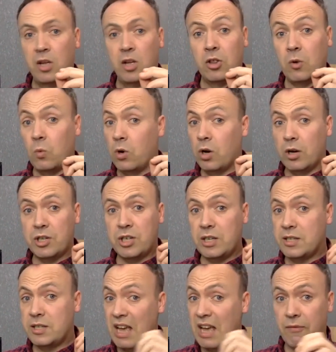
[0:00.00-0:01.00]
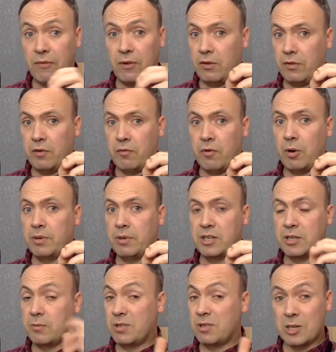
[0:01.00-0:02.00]
The worksheet's definitely on the aerobic
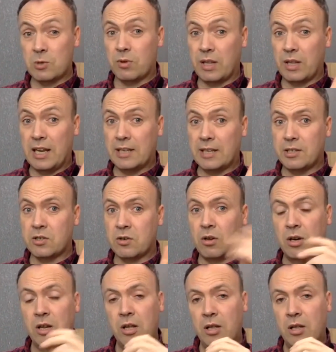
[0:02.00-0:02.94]
system because that's what the lesson's on.